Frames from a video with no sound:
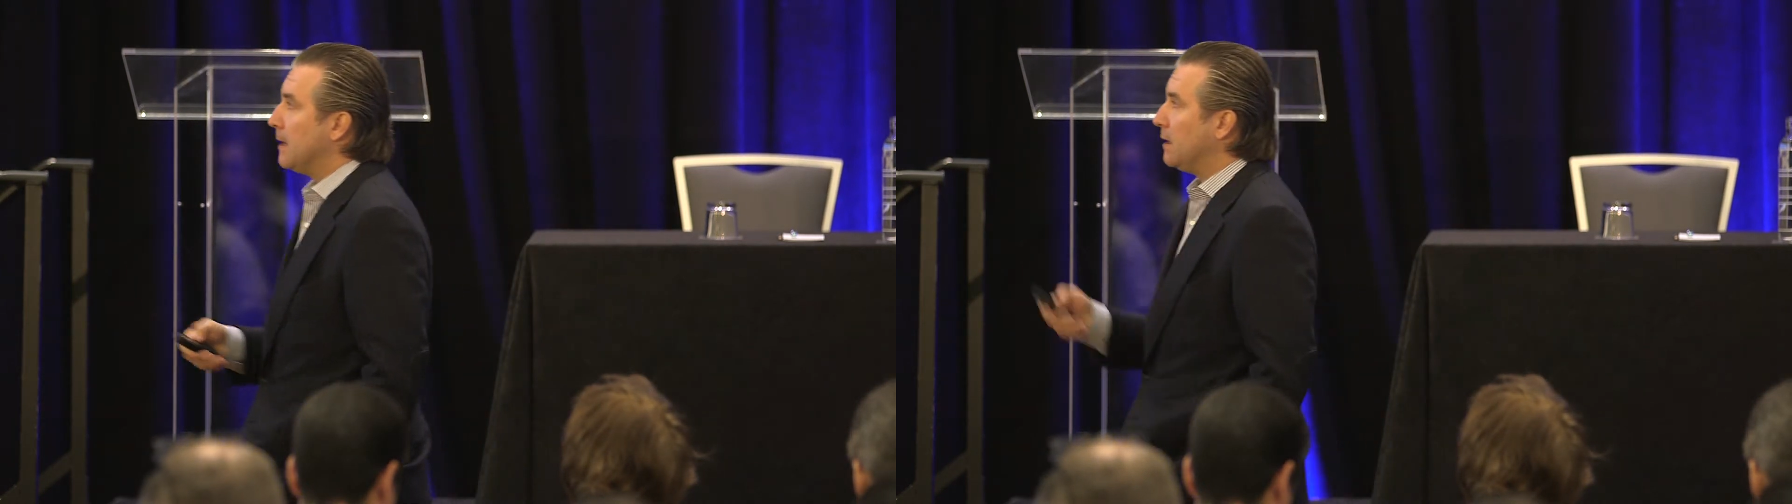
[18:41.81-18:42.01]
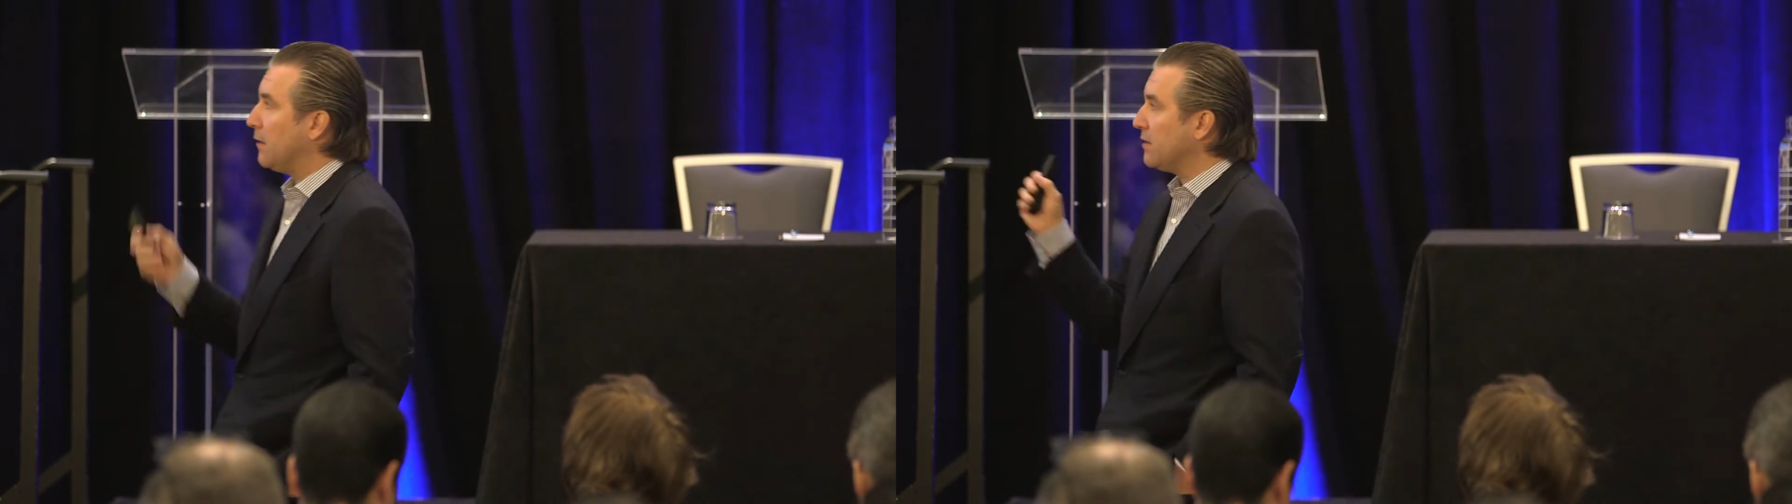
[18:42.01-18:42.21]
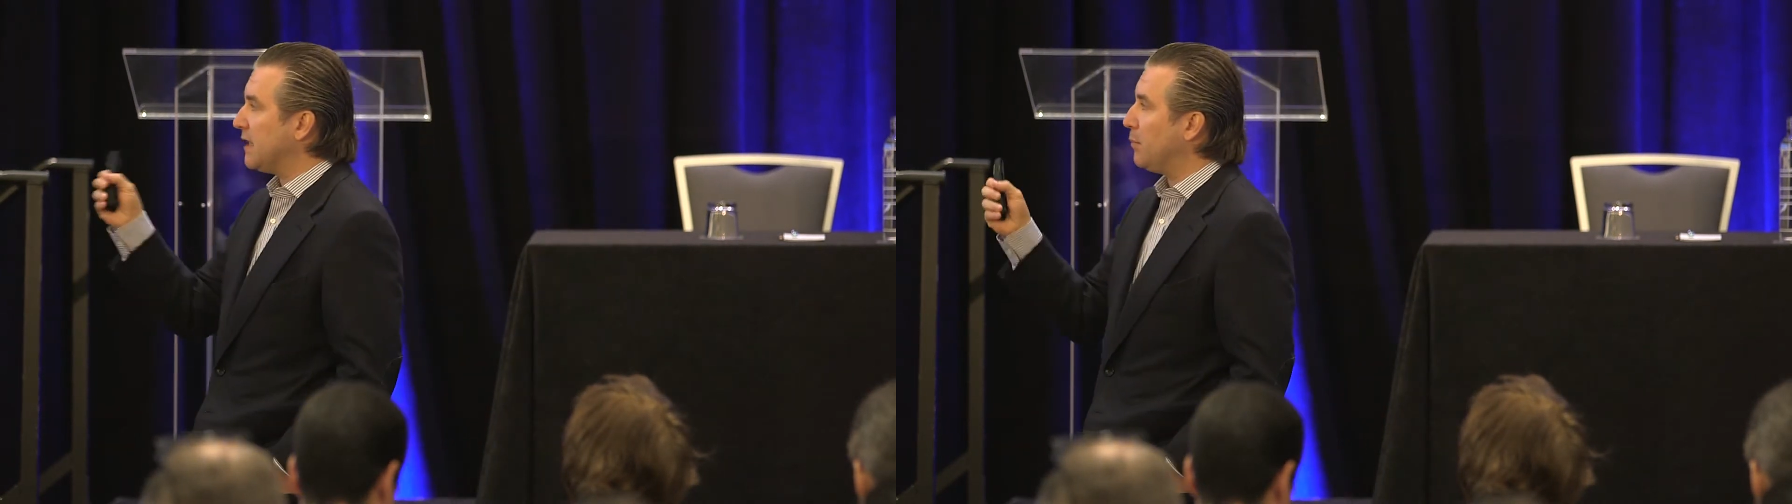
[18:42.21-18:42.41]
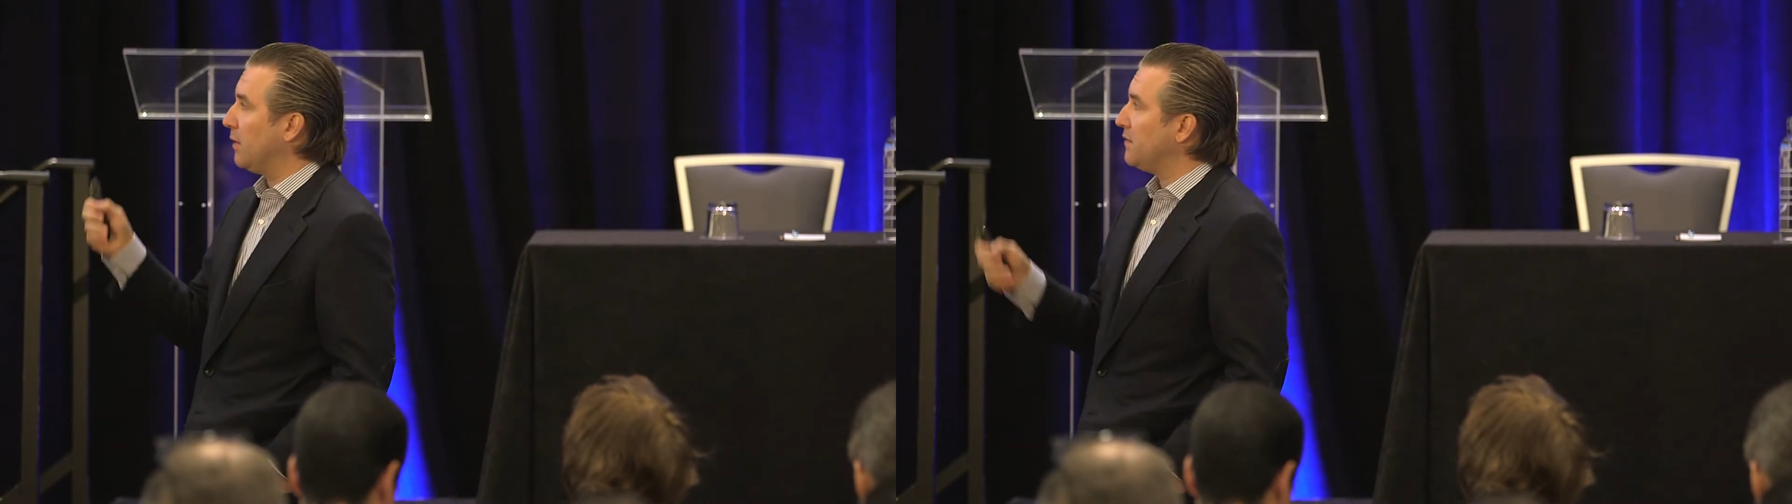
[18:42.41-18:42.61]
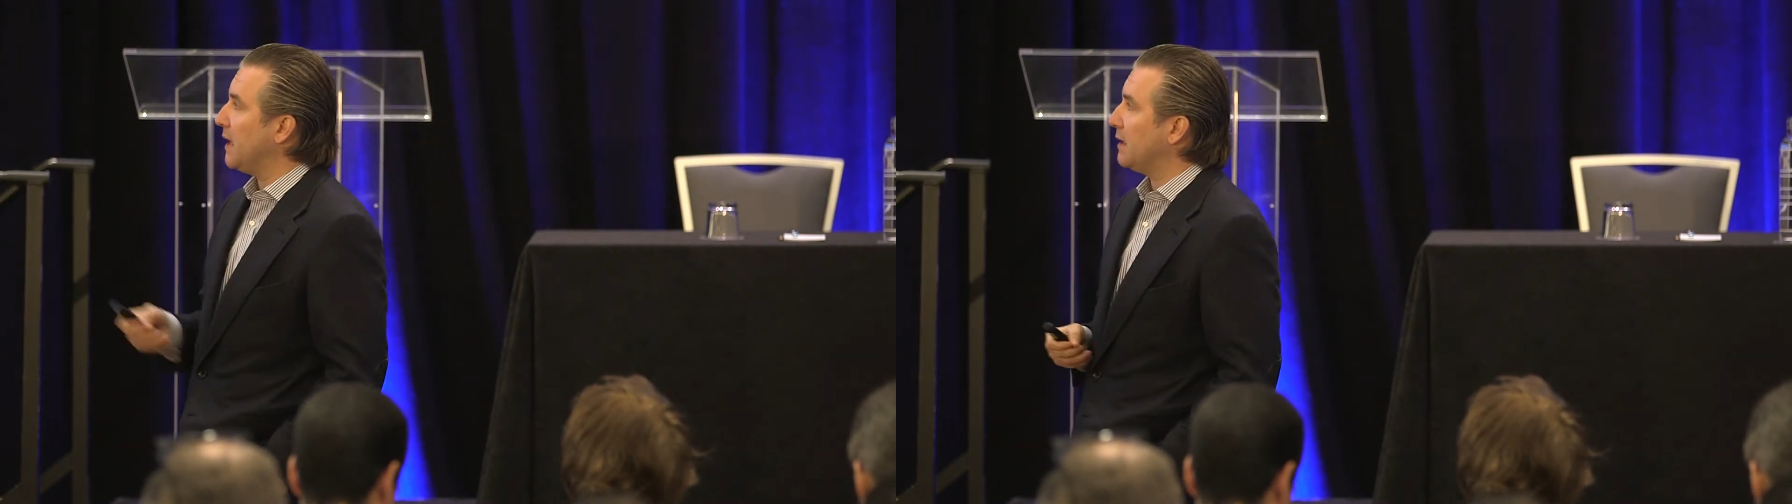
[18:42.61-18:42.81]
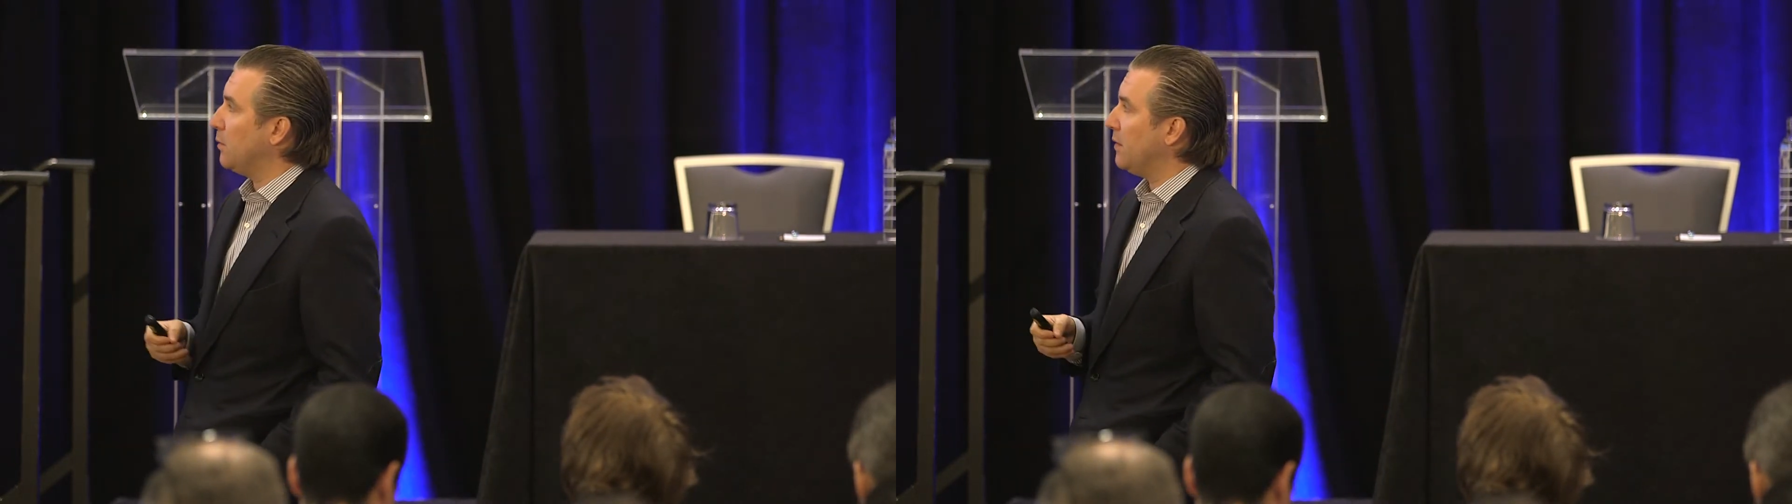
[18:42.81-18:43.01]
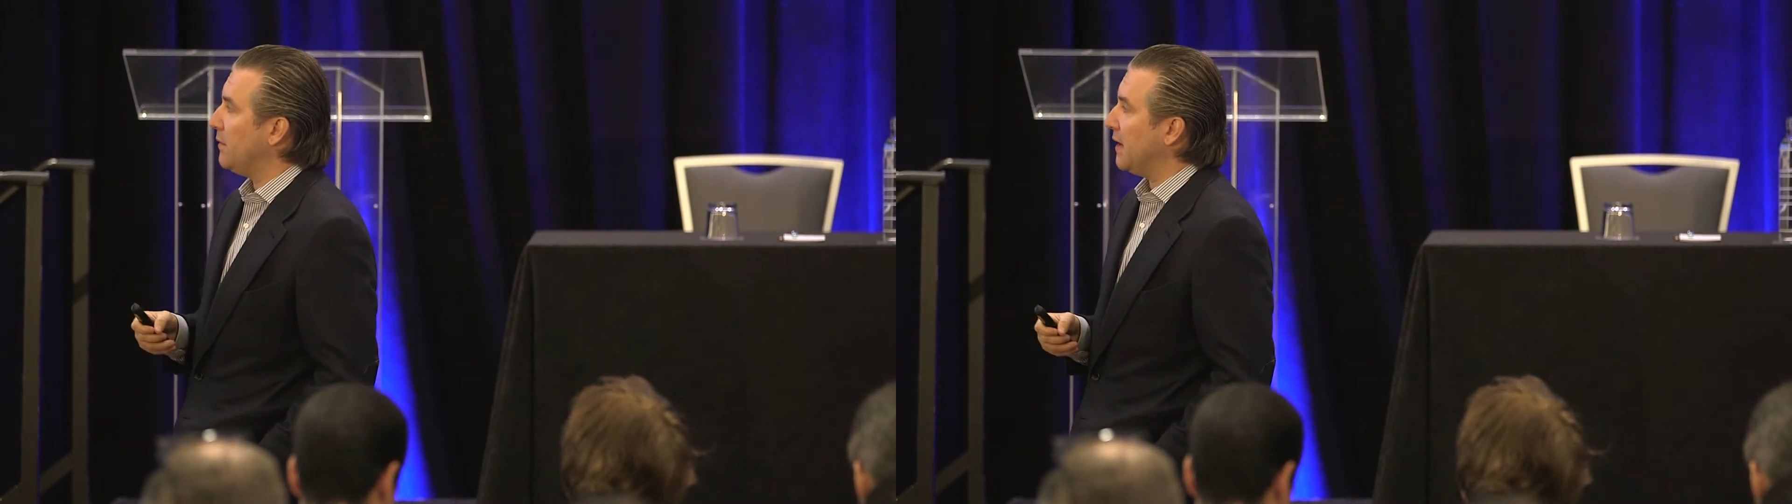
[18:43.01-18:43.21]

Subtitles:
Another example of tech that we've